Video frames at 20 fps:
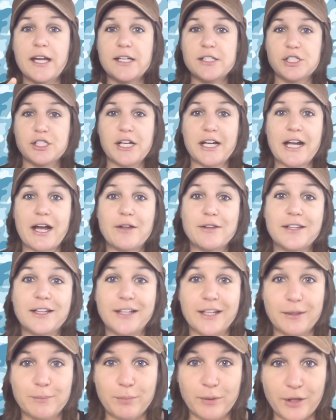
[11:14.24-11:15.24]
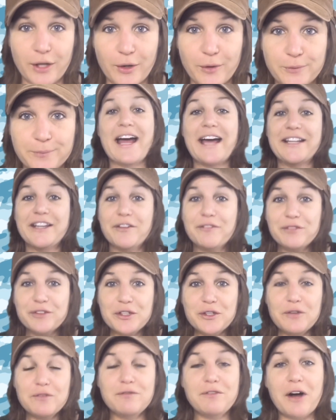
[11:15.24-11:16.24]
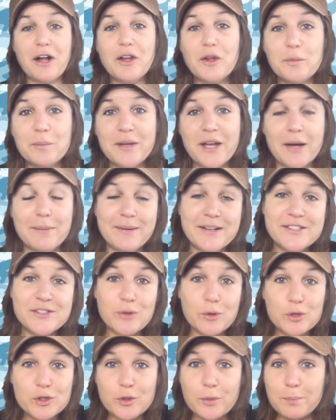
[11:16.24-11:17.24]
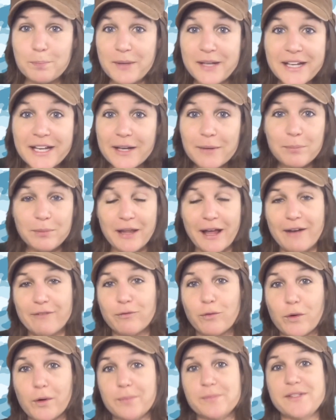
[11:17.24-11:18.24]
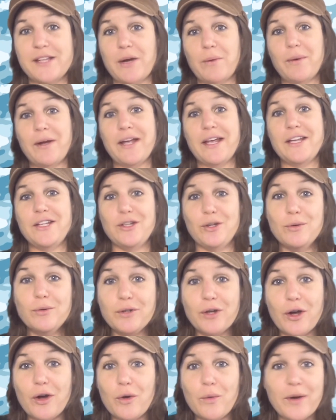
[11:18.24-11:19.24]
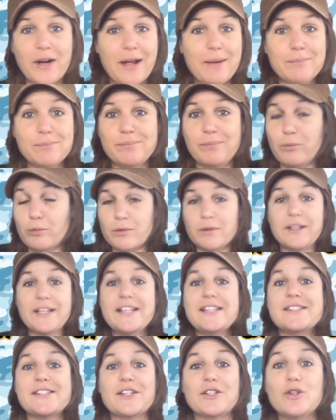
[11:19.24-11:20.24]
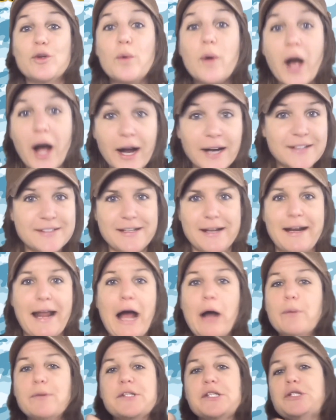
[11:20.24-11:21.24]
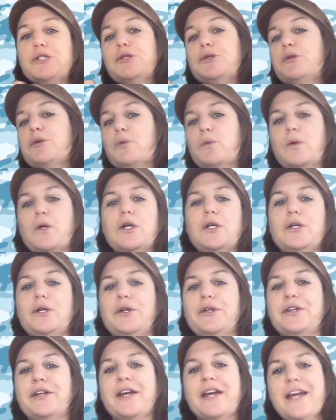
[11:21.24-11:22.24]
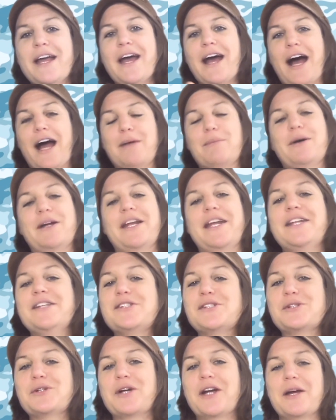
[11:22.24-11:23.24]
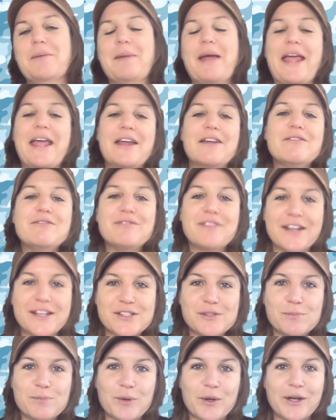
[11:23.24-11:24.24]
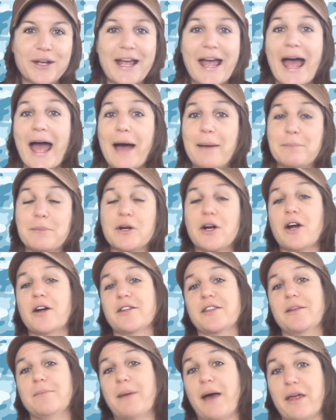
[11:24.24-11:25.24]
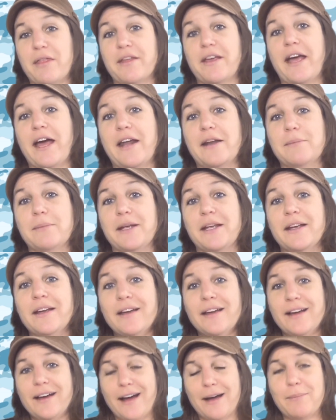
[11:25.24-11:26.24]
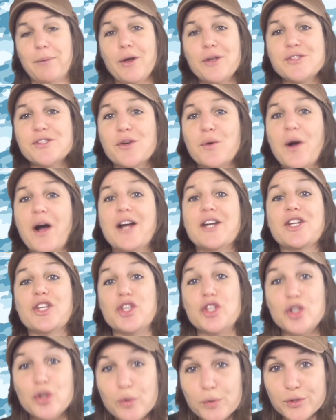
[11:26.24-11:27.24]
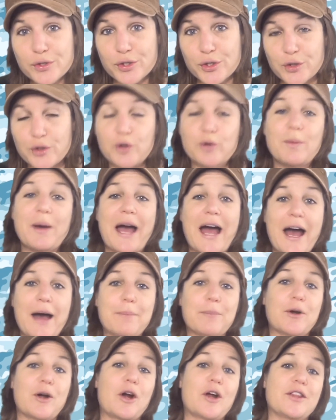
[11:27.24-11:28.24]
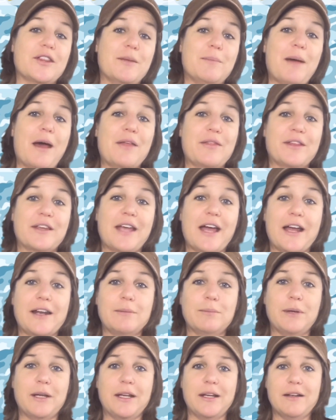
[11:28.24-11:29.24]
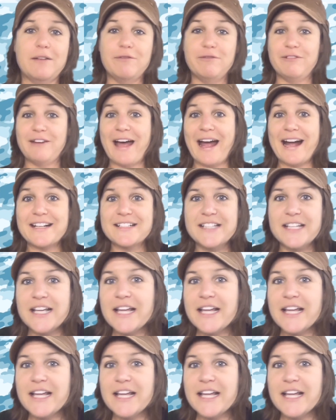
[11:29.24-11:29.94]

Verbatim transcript: check out the link below. I'd love for you to follow me on my social media platforms. That way, you know when I'm releasing new content out into the world. I'm on Instagram and Facebook at McCarthy Math Academy. I'm also on YouTube at McCarthy Math Academy. In fact,